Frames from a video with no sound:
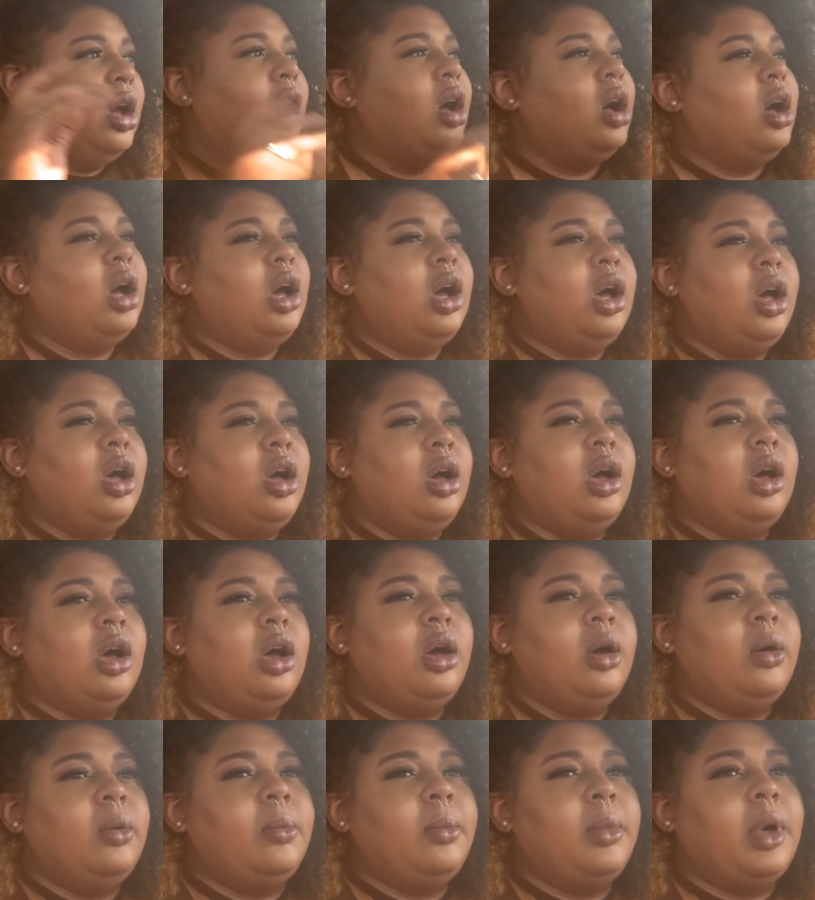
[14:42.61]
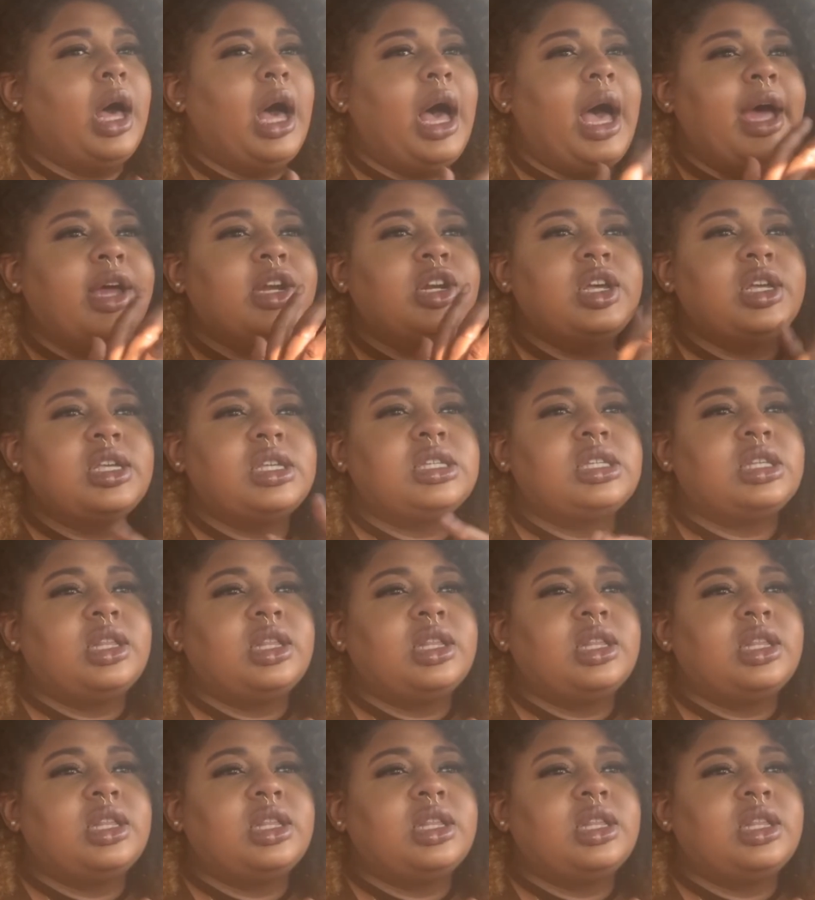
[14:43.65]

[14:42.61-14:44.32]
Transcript: I just